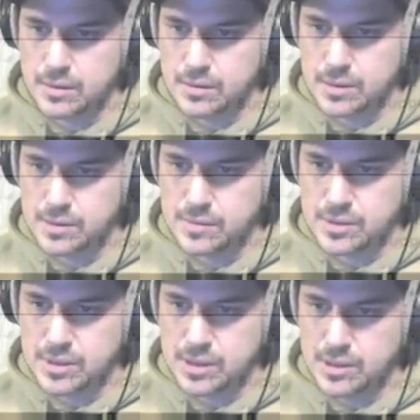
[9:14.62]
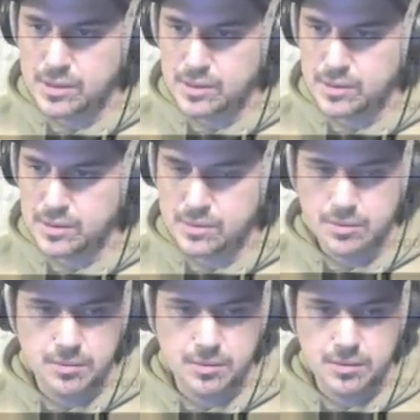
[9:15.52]
This one's here
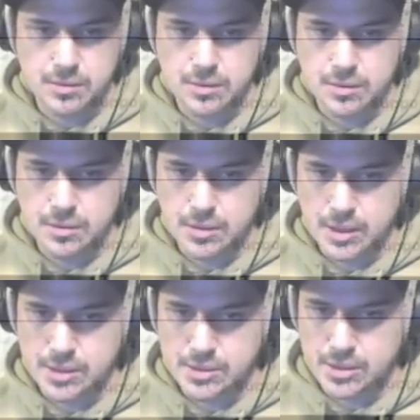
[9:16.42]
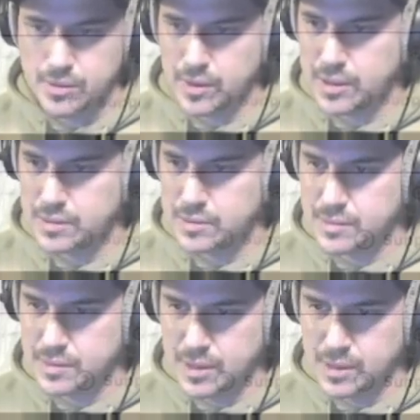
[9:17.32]
and so on.
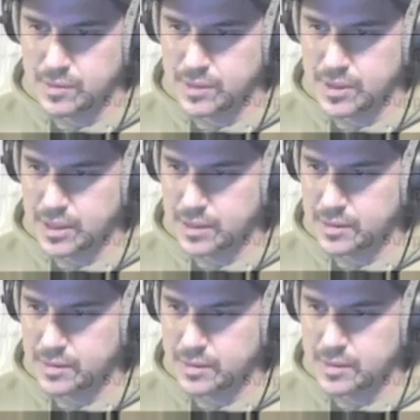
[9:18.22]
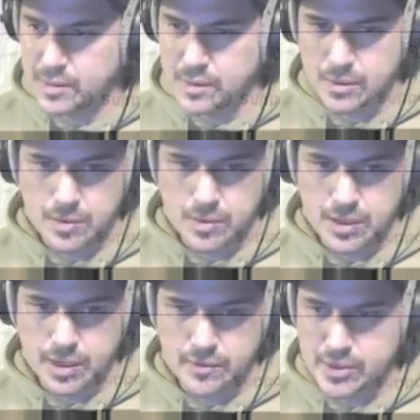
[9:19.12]
Another one there.
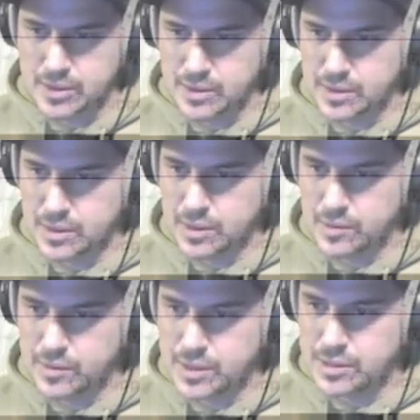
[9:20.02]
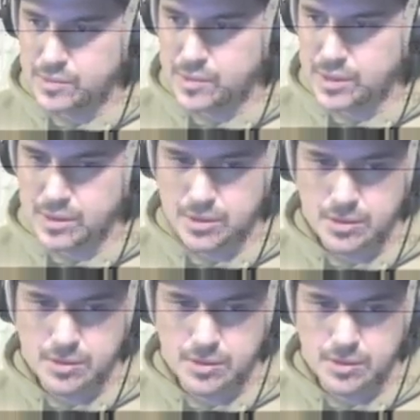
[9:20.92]
Gonna have to lower this one.
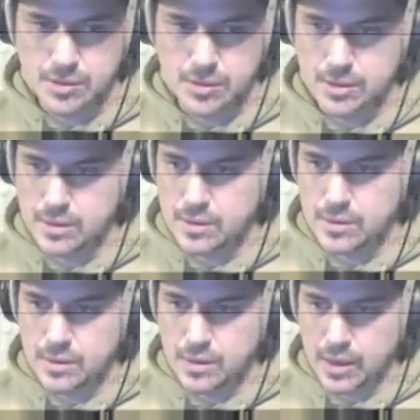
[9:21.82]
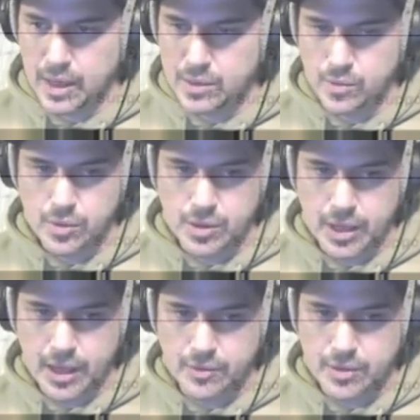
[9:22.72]
And you want to
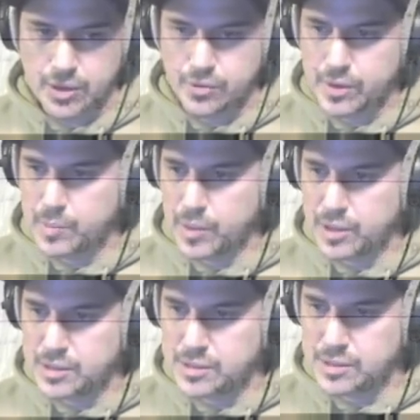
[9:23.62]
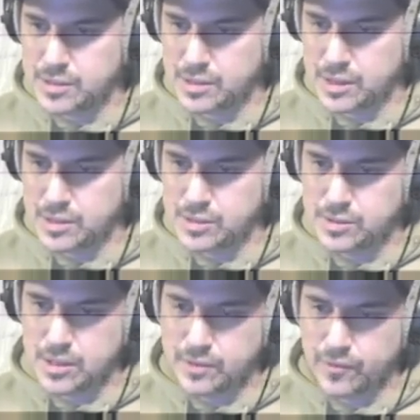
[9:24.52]
count the grid marks. It's
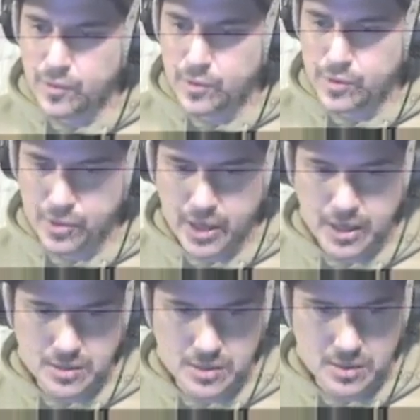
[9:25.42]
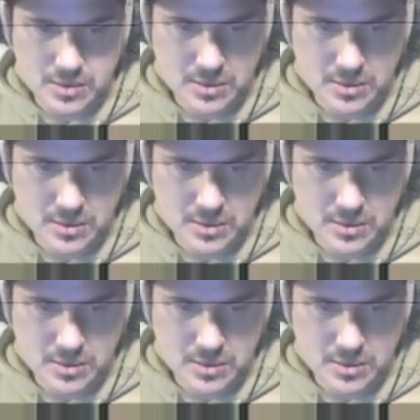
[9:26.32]
usually 4 or 8.